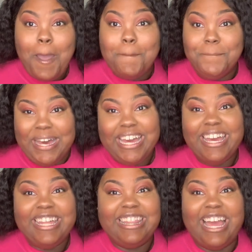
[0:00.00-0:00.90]

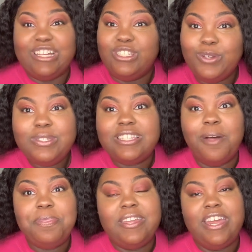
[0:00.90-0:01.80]
But like, do
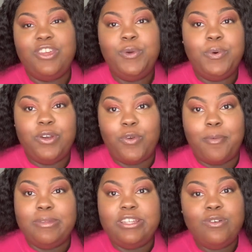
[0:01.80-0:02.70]
something that you wouldn't
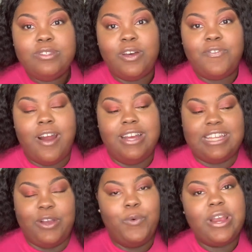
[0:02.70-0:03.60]
normally do, so far as
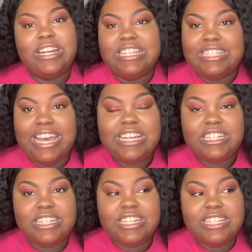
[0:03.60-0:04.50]
like
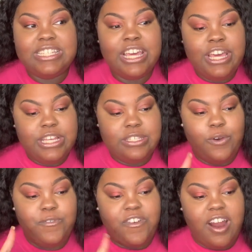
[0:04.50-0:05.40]
organizations,
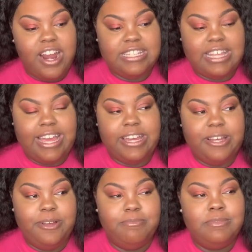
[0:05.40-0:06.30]
so far as like
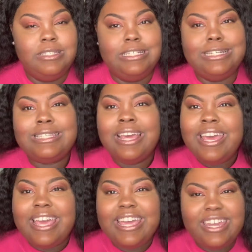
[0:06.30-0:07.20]
just
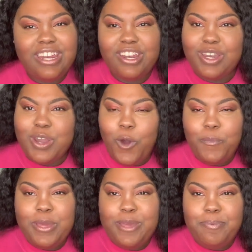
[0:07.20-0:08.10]
getting to know
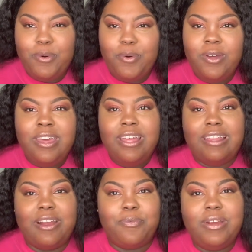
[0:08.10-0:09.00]
people.
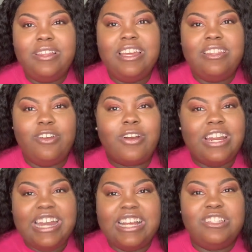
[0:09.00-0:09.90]
Like, really their
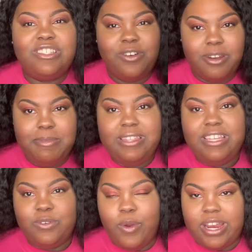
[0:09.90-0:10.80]
connection is going to be
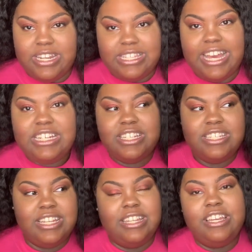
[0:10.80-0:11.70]
these
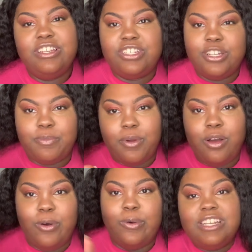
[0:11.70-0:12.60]
organizations and leadership
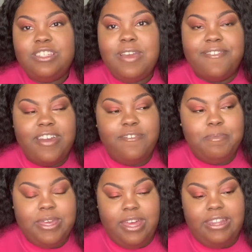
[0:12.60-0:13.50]
roles. As you have
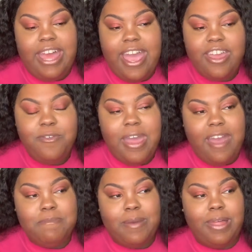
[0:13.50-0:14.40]
FBLA, you
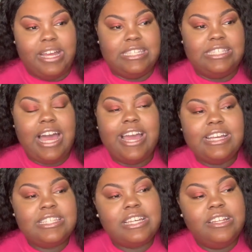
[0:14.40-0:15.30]
have maybe like a
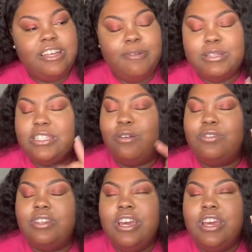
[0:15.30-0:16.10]
science club, a social,